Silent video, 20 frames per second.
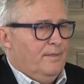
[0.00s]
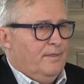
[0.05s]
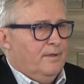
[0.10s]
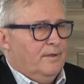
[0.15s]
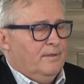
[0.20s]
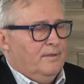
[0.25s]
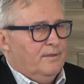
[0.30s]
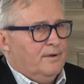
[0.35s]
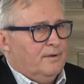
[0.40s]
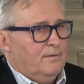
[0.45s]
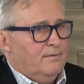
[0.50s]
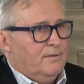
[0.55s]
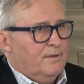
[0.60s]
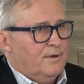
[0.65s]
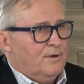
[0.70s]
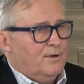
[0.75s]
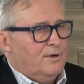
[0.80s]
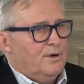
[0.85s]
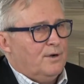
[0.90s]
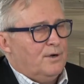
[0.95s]
the, the, the
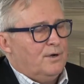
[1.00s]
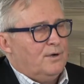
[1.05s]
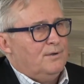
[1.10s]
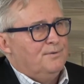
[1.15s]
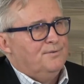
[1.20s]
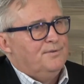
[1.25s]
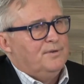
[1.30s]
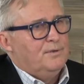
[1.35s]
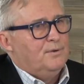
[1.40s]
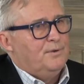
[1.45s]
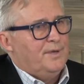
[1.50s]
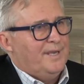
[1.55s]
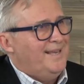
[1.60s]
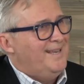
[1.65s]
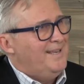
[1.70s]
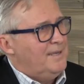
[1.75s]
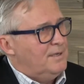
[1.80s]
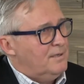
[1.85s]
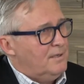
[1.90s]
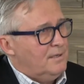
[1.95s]
call to
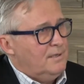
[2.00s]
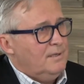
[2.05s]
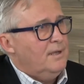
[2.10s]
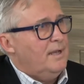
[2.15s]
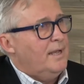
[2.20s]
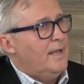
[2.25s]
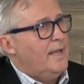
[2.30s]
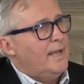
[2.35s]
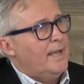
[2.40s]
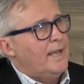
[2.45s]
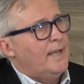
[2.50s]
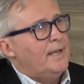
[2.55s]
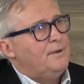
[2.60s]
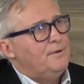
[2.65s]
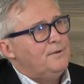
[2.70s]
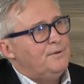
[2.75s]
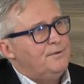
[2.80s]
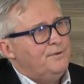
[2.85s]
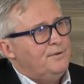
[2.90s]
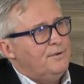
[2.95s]
heal
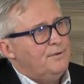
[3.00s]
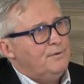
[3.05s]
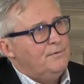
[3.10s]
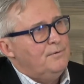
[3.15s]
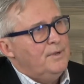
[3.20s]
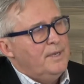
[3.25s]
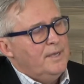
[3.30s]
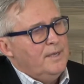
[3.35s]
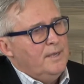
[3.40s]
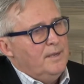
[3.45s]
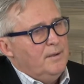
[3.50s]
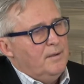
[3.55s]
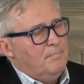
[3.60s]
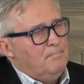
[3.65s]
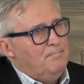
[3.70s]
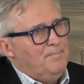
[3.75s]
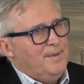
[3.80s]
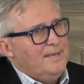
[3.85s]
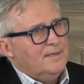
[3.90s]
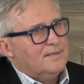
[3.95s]
and to
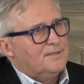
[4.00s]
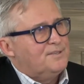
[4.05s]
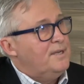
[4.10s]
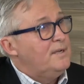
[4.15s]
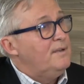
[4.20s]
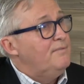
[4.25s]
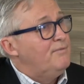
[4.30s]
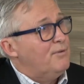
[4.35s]
be a city